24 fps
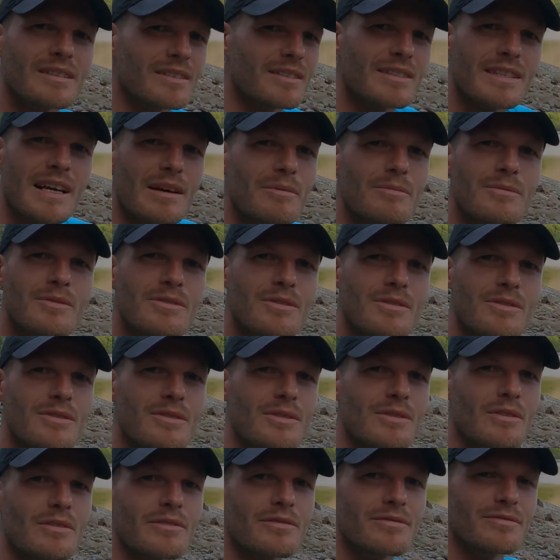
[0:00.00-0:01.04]
towns and
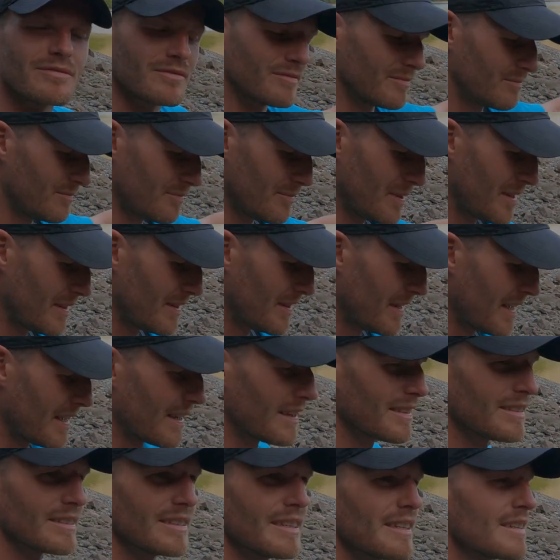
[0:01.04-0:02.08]
stuff in there
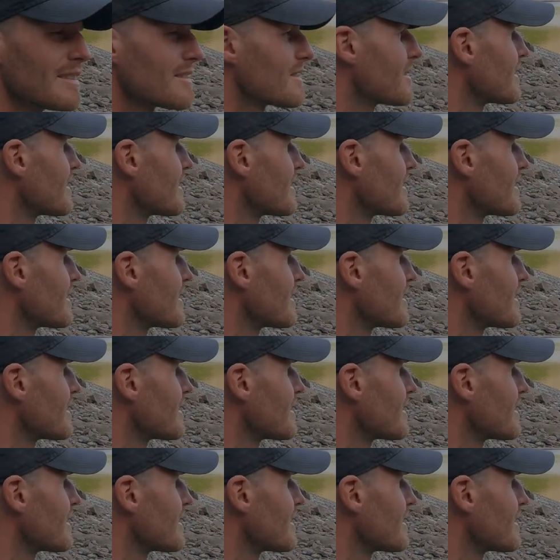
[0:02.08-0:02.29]
years